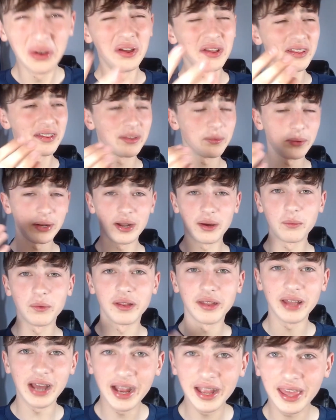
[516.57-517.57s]
They went out
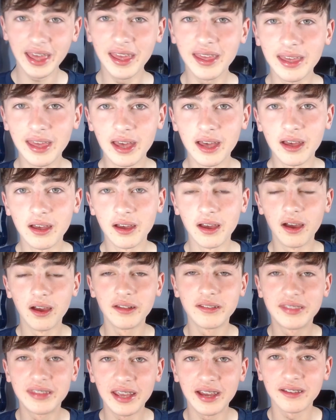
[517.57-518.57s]
with Ake,
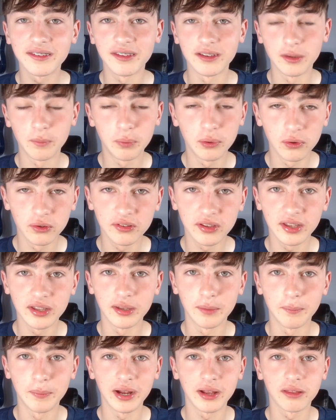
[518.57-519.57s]
Diaz and Laporte in
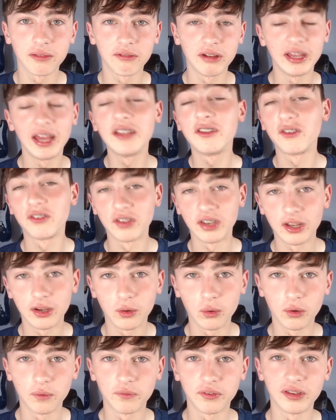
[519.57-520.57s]
the back three, Ederson in
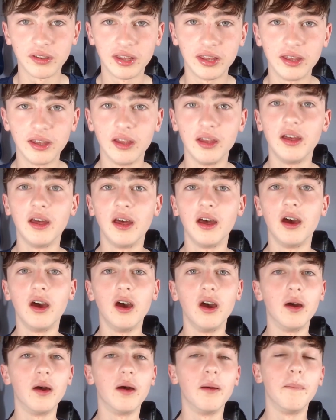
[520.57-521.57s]
goal, obviously.
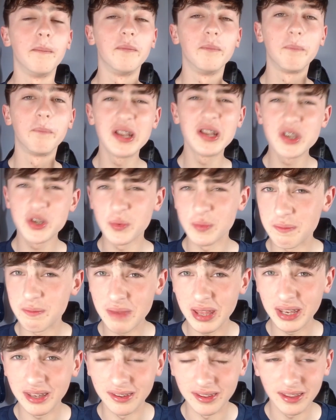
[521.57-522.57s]
Benjamin
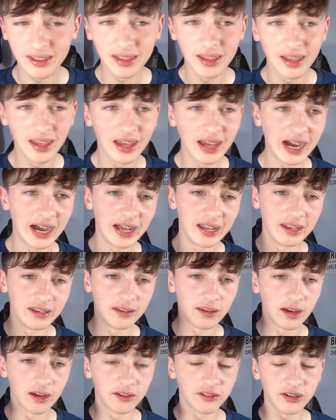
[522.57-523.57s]
Mendy
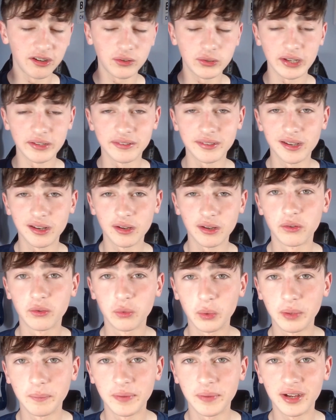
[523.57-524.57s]
and João Cancelo as the
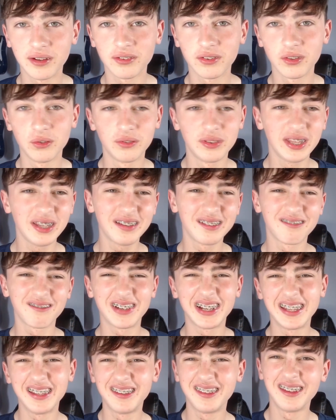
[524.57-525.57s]
wing-backs, who didn't
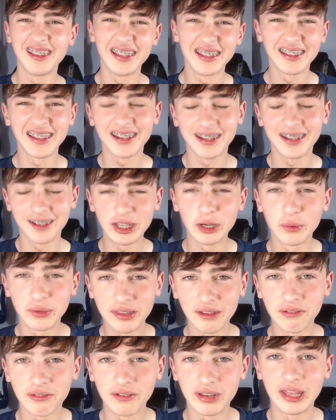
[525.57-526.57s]
really... They were
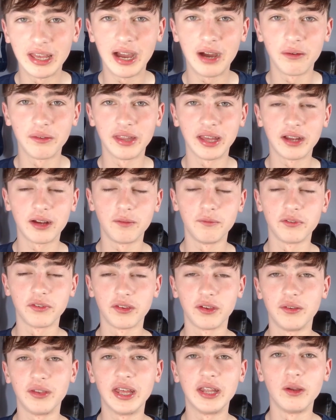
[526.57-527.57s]
definitely out of their comfort
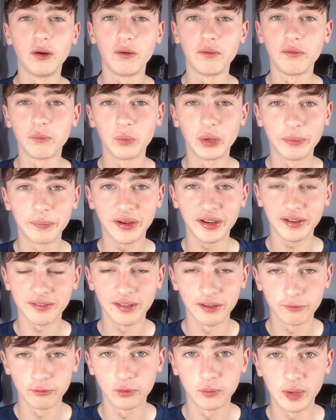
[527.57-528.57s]
zone. They're not wing-backs,
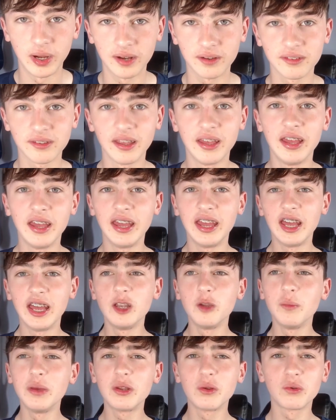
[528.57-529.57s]
they're full-backs. In
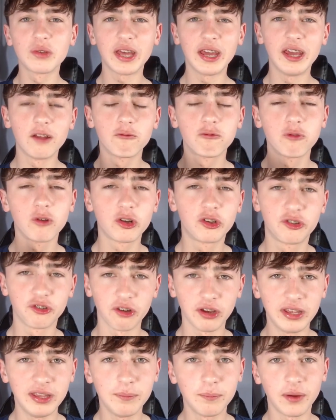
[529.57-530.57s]
the middle, they had
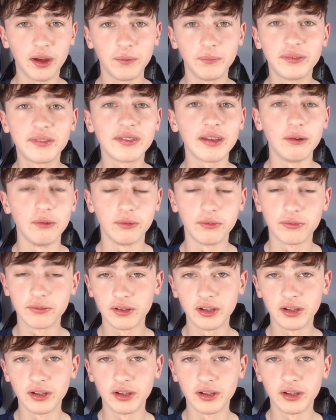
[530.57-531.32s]
Rodri by himself.